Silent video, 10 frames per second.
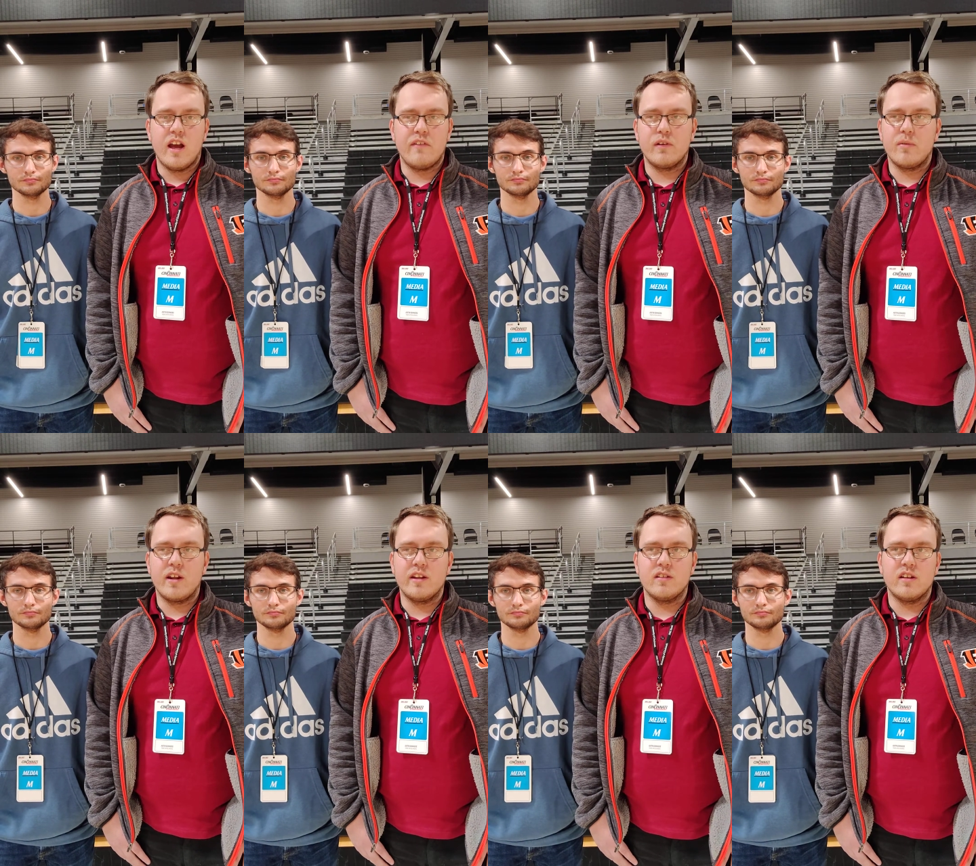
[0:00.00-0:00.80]

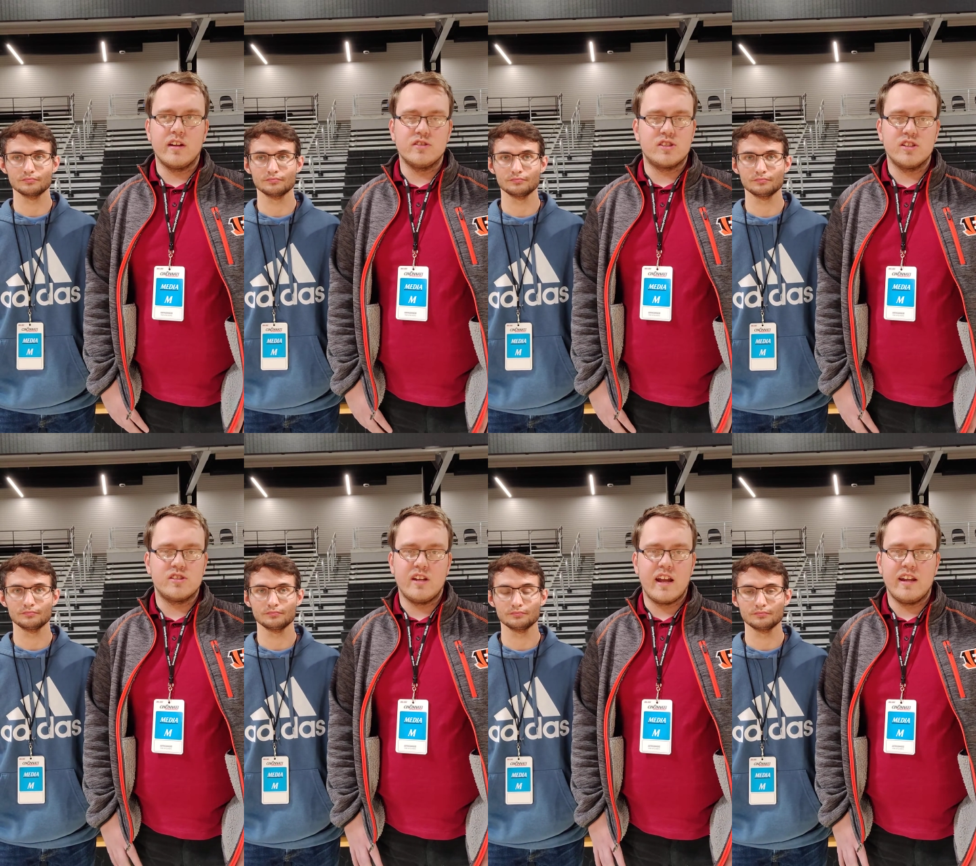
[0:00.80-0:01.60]
Speaker 1: Everybody in
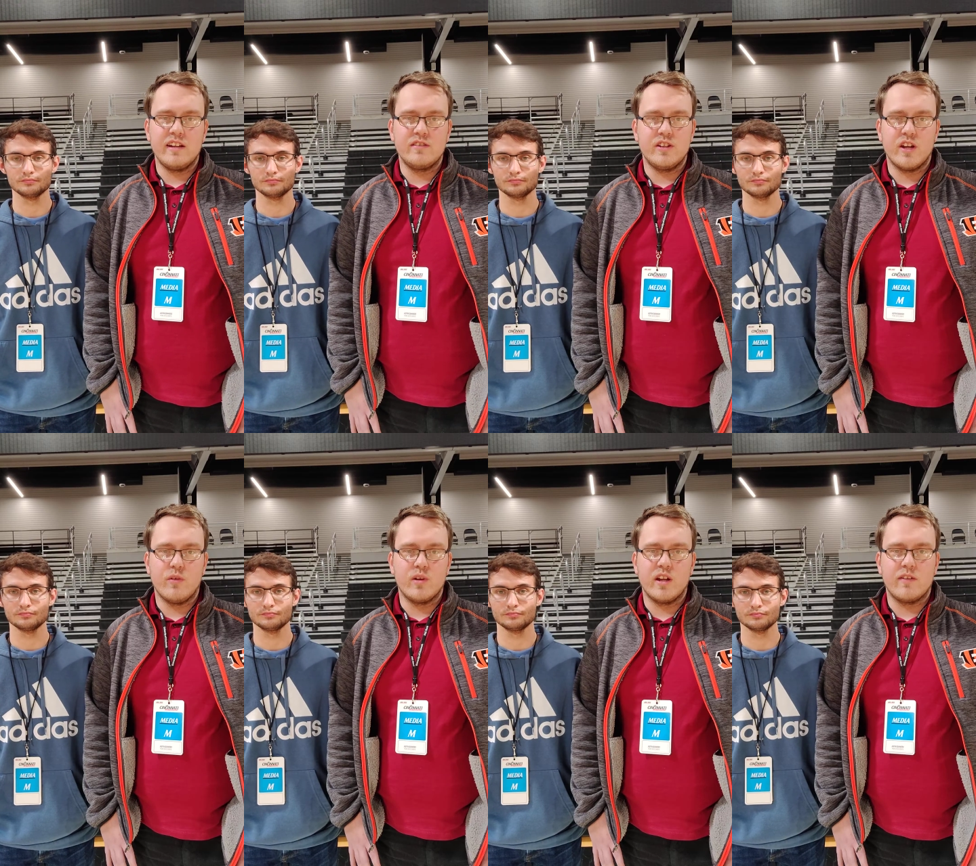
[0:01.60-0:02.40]
Cincinnati, you know,
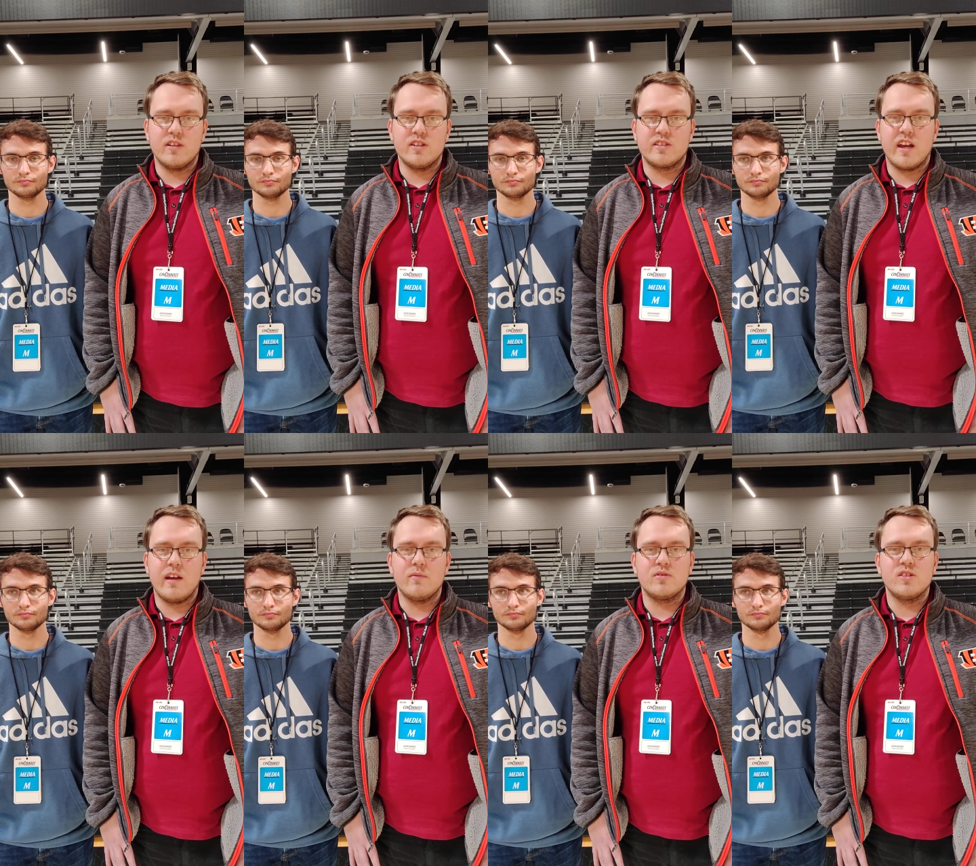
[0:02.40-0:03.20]
when they come to these
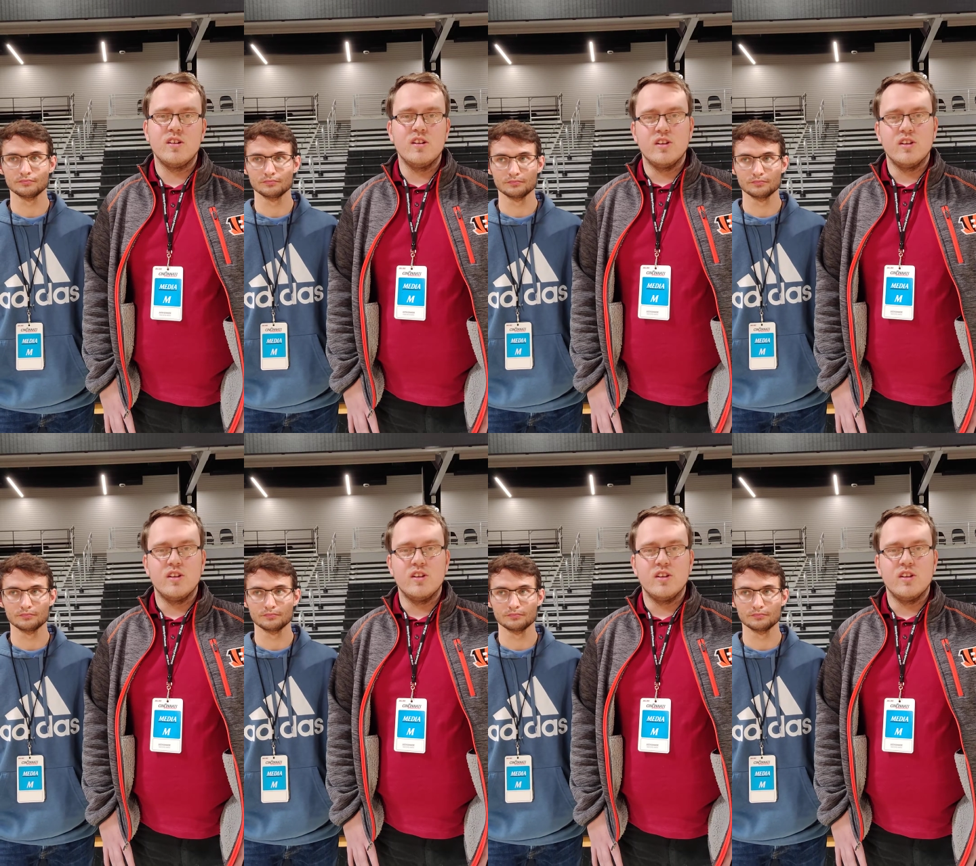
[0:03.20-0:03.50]
games,